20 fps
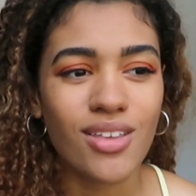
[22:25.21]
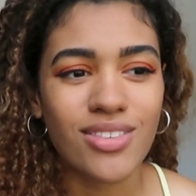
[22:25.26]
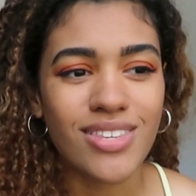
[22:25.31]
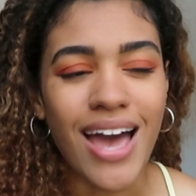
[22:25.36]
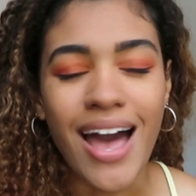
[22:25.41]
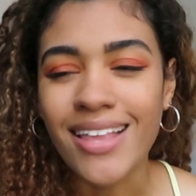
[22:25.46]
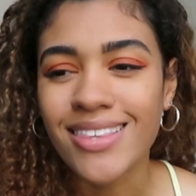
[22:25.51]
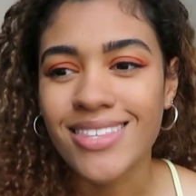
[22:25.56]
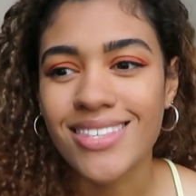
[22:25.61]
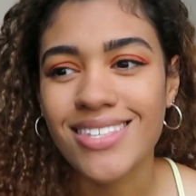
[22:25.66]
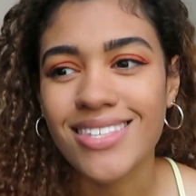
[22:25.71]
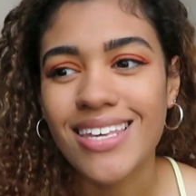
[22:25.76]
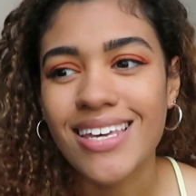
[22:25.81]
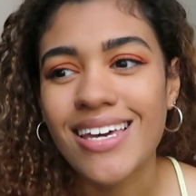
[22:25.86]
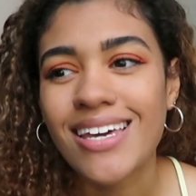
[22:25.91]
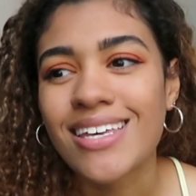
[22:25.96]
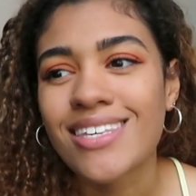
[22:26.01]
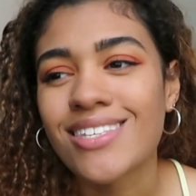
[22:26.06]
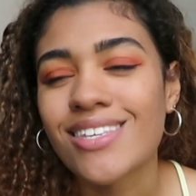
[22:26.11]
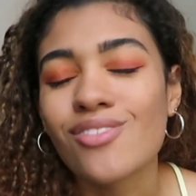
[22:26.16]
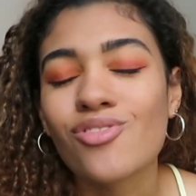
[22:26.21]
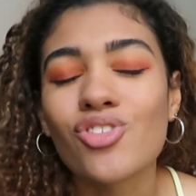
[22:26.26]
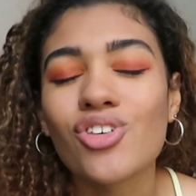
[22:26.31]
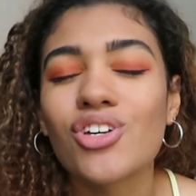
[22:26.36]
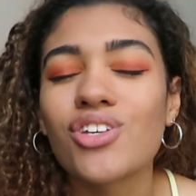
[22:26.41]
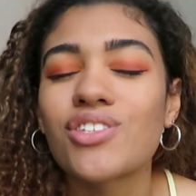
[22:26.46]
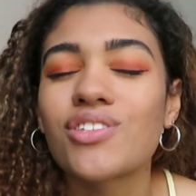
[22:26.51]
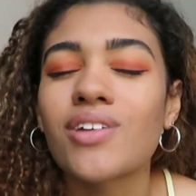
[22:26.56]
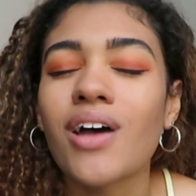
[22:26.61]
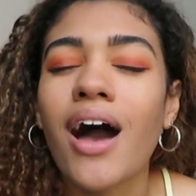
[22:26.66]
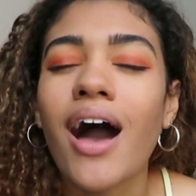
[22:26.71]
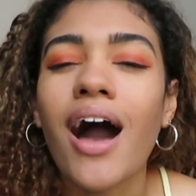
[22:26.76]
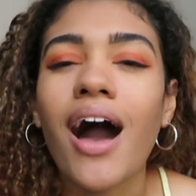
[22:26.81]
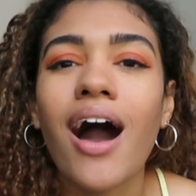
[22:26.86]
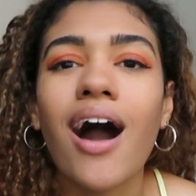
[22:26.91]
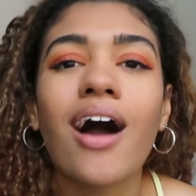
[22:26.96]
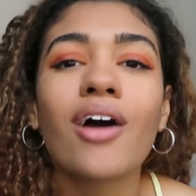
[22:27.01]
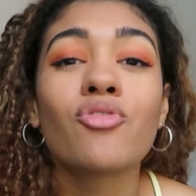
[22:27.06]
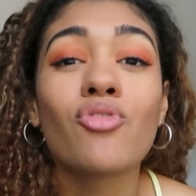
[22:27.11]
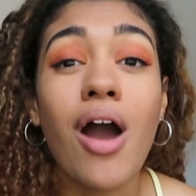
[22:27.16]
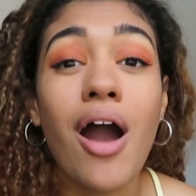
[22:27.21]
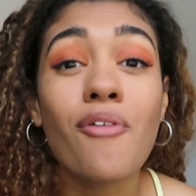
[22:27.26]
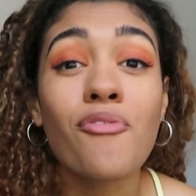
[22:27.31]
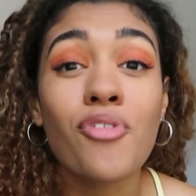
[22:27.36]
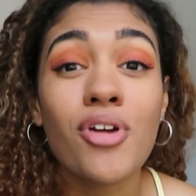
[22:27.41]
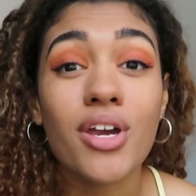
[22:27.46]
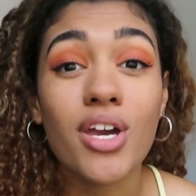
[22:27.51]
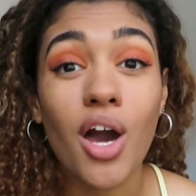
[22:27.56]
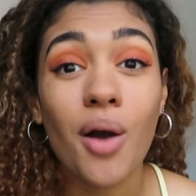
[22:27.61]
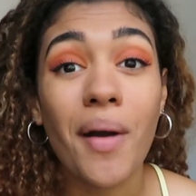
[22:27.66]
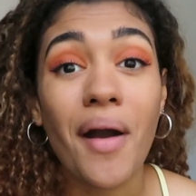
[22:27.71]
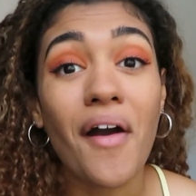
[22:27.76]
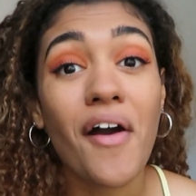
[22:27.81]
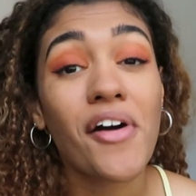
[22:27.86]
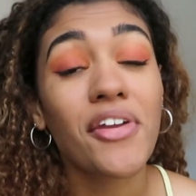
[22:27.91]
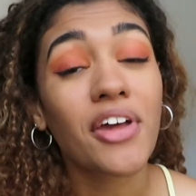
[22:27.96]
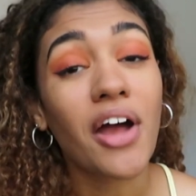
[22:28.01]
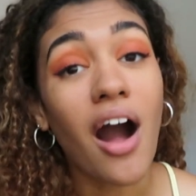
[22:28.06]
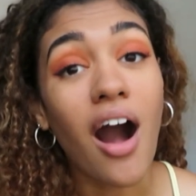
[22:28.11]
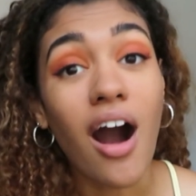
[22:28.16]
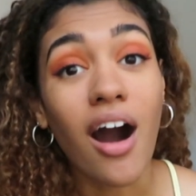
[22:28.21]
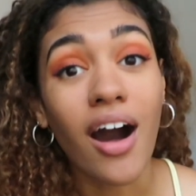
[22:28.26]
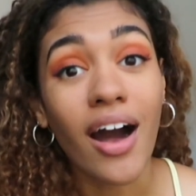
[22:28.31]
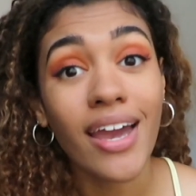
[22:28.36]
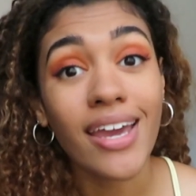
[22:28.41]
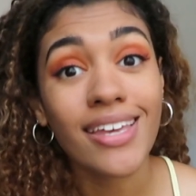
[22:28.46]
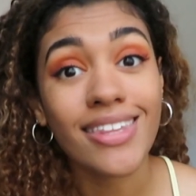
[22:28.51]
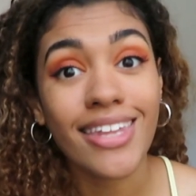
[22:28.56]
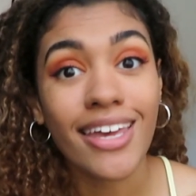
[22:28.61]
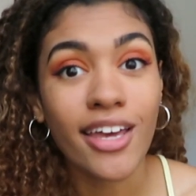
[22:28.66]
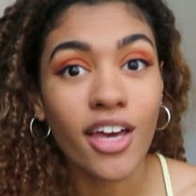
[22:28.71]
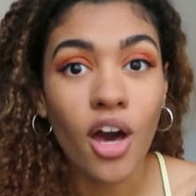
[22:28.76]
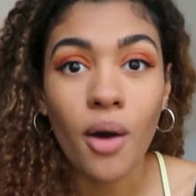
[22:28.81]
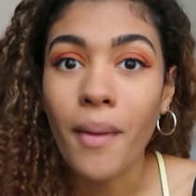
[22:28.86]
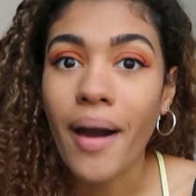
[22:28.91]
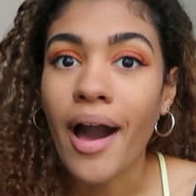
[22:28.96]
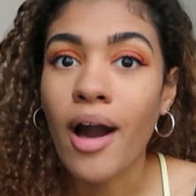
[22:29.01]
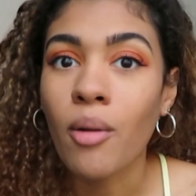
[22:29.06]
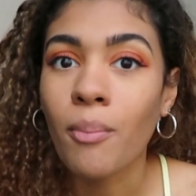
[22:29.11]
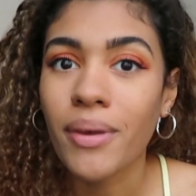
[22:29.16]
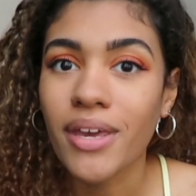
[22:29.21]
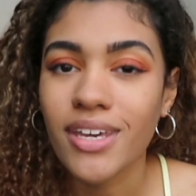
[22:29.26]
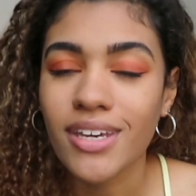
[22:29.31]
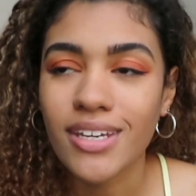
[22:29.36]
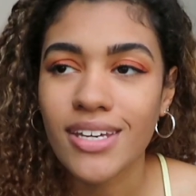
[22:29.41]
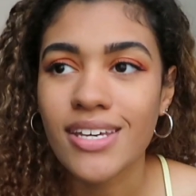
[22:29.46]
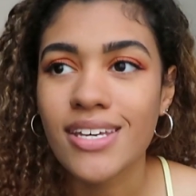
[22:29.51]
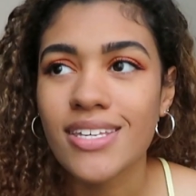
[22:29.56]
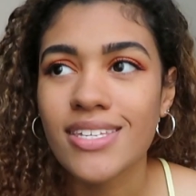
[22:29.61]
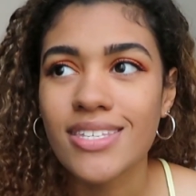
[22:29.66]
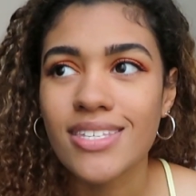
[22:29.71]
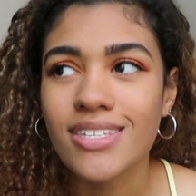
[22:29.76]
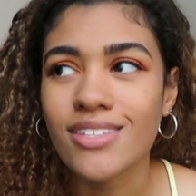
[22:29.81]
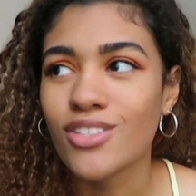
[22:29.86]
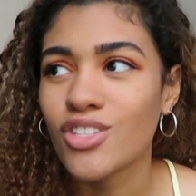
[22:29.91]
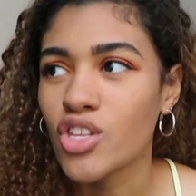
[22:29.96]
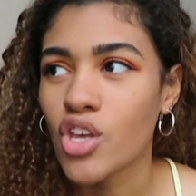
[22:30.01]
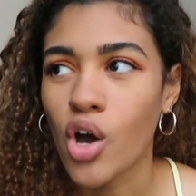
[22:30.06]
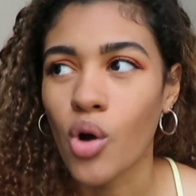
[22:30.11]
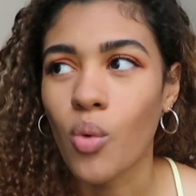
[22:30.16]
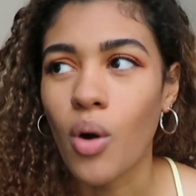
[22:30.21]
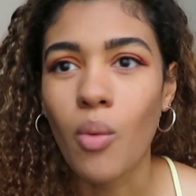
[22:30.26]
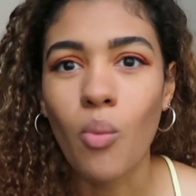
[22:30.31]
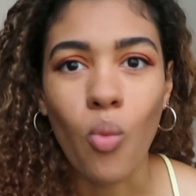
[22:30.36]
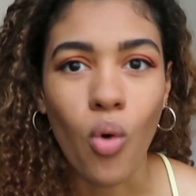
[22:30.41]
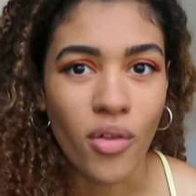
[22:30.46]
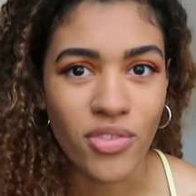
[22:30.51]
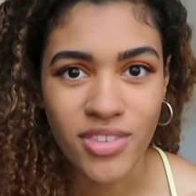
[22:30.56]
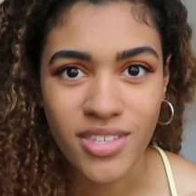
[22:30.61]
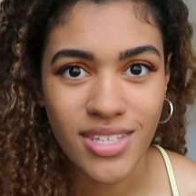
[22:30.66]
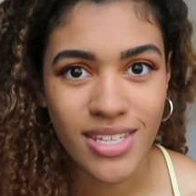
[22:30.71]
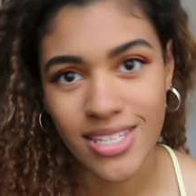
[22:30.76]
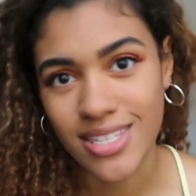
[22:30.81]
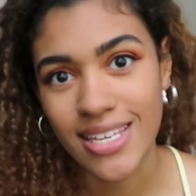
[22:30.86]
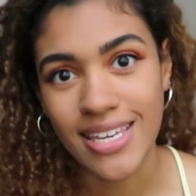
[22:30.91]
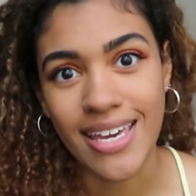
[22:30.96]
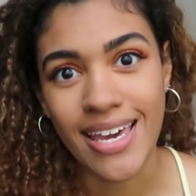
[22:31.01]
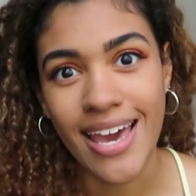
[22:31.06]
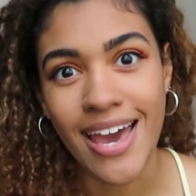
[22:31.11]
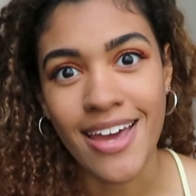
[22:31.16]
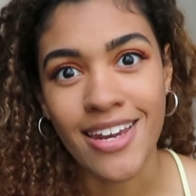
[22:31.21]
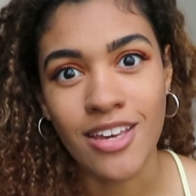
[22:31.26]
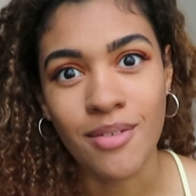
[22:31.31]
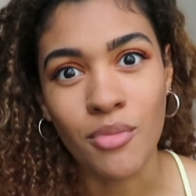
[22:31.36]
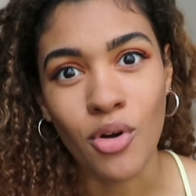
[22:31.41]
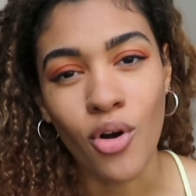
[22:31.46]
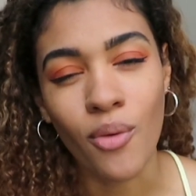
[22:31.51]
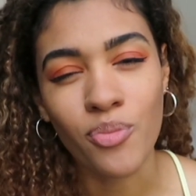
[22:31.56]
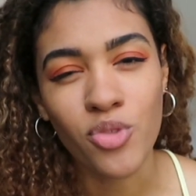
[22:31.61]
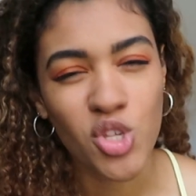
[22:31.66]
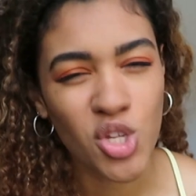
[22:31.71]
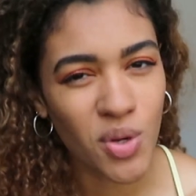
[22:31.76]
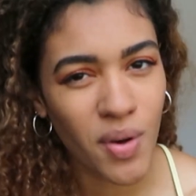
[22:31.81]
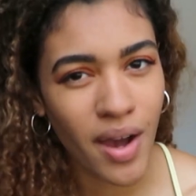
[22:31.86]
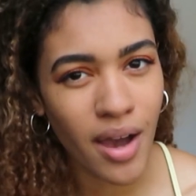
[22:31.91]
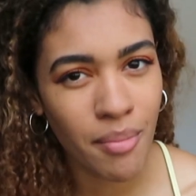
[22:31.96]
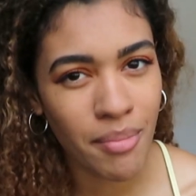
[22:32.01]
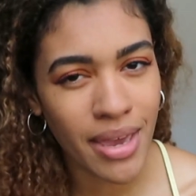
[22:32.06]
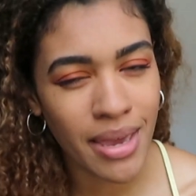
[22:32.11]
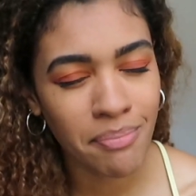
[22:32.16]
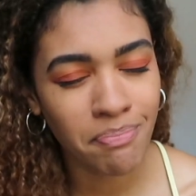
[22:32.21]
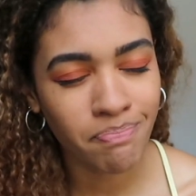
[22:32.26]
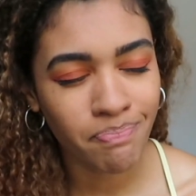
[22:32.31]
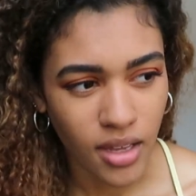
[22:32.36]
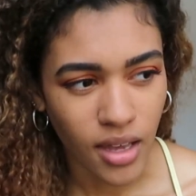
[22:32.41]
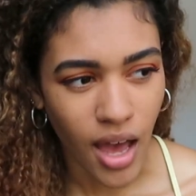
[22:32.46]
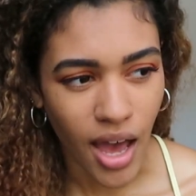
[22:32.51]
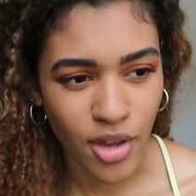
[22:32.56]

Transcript: dances and just I'd rather it go out on a high than go out because no one wants to see it anymore. Do you know what I mean?